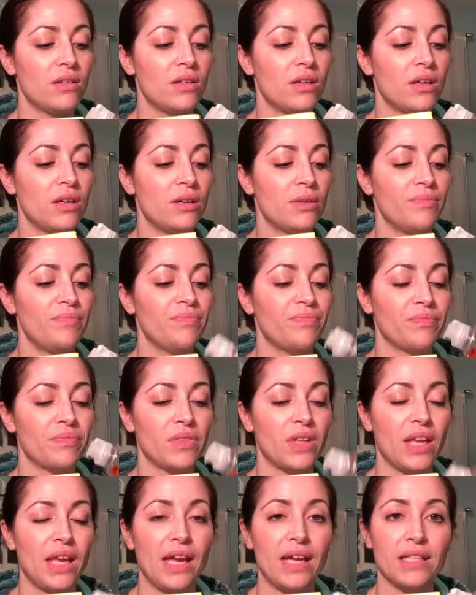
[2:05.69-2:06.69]

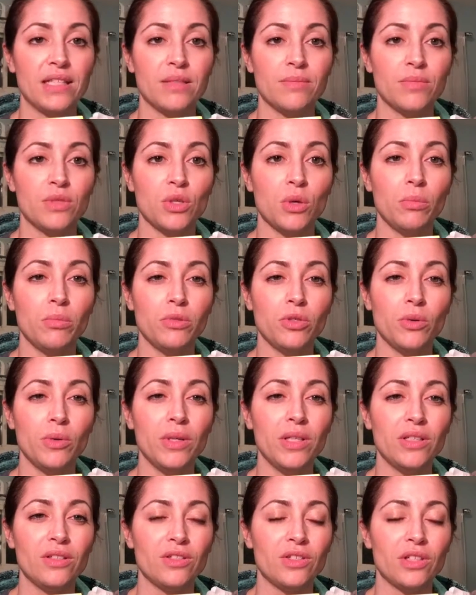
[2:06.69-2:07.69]
add some soap to
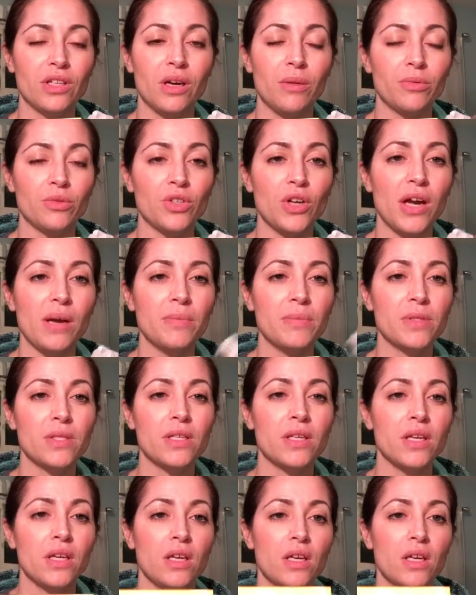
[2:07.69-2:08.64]
it, just a couple drops,